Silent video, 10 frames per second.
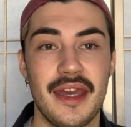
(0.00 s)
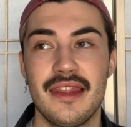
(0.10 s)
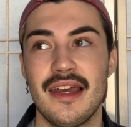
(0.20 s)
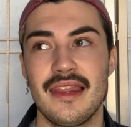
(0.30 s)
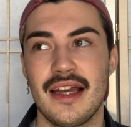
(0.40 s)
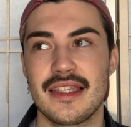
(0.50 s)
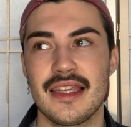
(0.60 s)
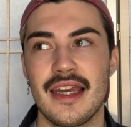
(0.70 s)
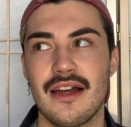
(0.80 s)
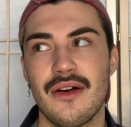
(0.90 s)
And then that's
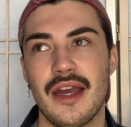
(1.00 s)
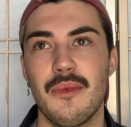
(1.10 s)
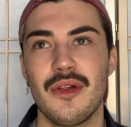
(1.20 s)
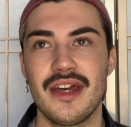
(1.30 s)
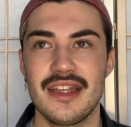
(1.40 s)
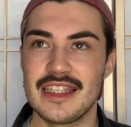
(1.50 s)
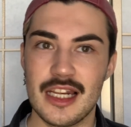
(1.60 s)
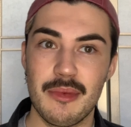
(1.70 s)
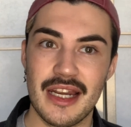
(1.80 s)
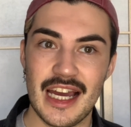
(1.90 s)
like, okay, well then it's
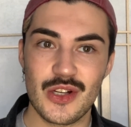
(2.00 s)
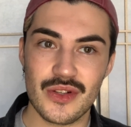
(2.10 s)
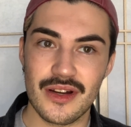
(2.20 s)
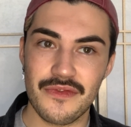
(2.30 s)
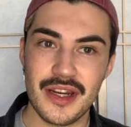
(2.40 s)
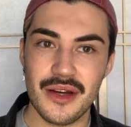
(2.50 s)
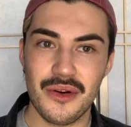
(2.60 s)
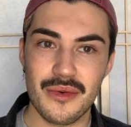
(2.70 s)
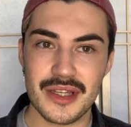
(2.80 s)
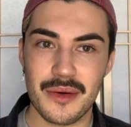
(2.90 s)
gonna be an extra long video and
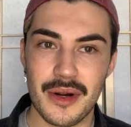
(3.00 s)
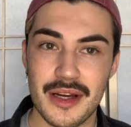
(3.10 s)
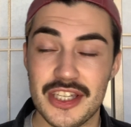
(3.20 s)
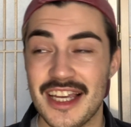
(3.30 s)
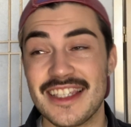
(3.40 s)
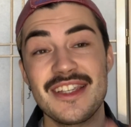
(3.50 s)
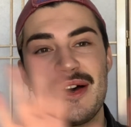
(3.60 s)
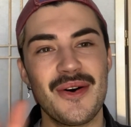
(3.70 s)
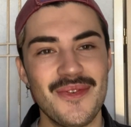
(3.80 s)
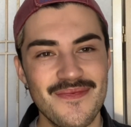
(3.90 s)
no one's gonna wanna watch that.
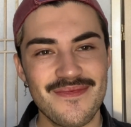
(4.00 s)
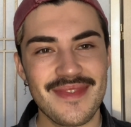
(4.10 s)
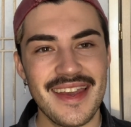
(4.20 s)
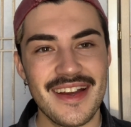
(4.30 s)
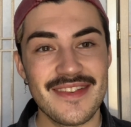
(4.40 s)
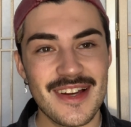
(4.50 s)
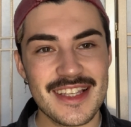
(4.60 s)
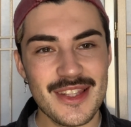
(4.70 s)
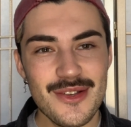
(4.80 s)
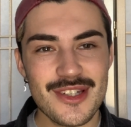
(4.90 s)
So,
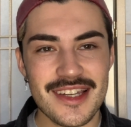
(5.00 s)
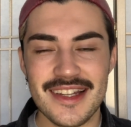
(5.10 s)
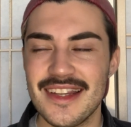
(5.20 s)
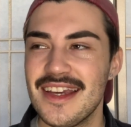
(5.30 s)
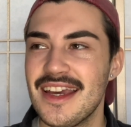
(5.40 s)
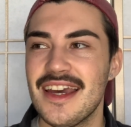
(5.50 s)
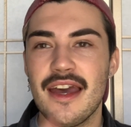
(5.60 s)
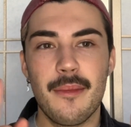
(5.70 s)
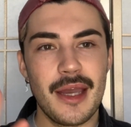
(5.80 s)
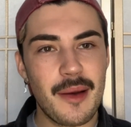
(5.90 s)
resolution,
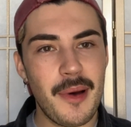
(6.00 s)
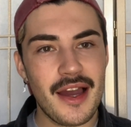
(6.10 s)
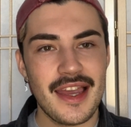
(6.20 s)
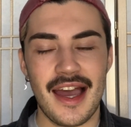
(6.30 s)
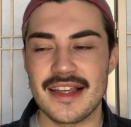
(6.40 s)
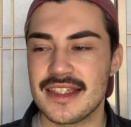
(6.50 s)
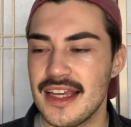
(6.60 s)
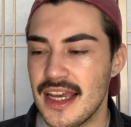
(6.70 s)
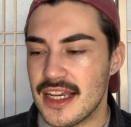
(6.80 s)
make a podcast.